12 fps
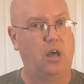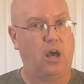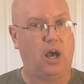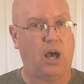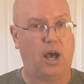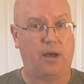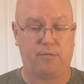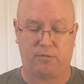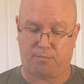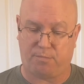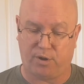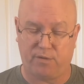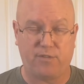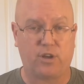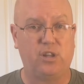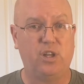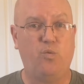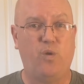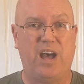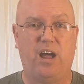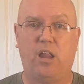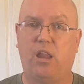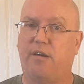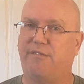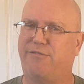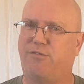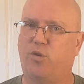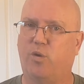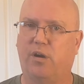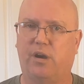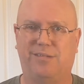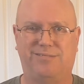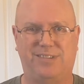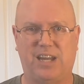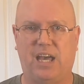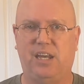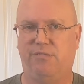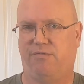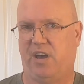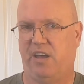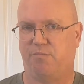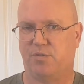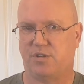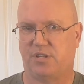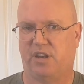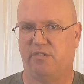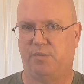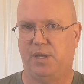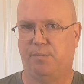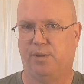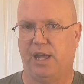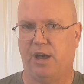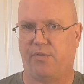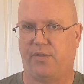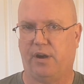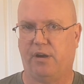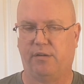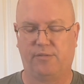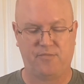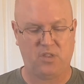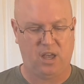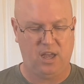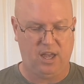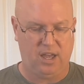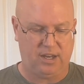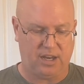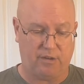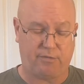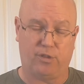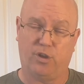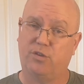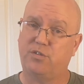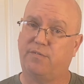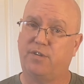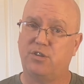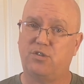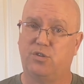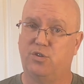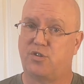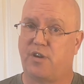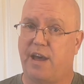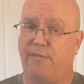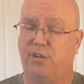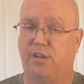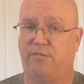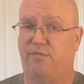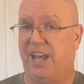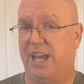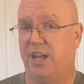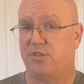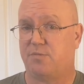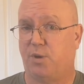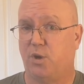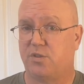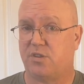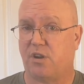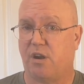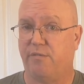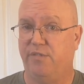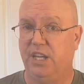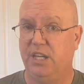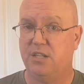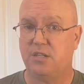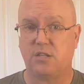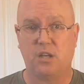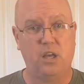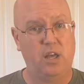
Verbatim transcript: uh, perfectly well for 95% of people out there. Now, for those of us who travel in vans, boats, and RVs,